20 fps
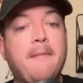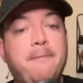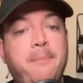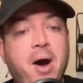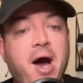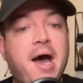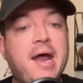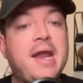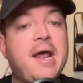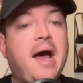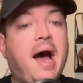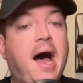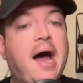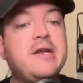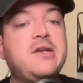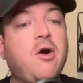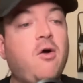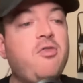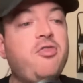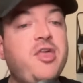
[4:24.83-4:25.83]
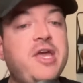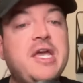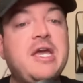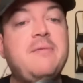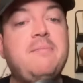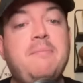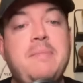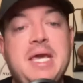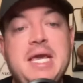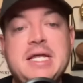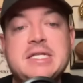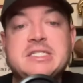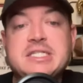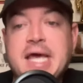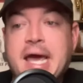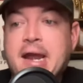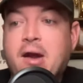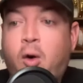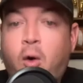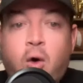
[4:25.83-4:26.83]
But I don't think it means
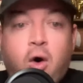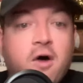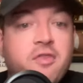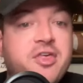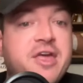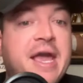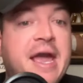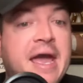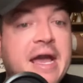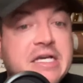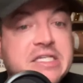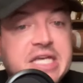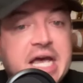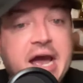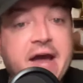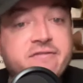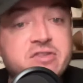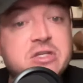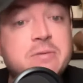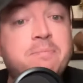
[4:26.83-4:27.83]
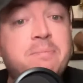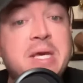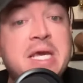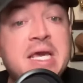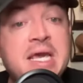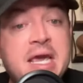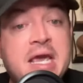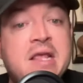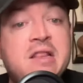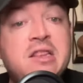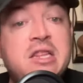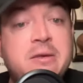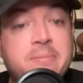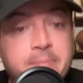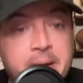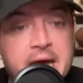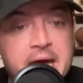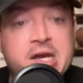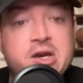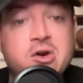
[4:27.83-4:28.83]
that all the eggs have to be in the
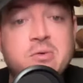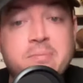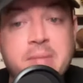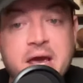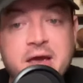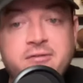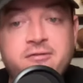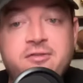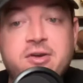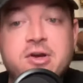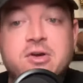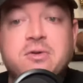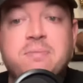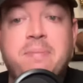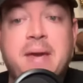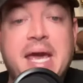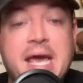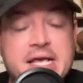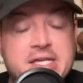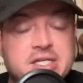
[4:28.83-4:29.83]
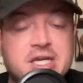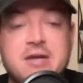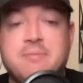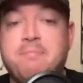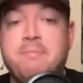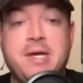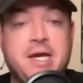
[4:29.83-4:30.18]
Baker Mayfield basket,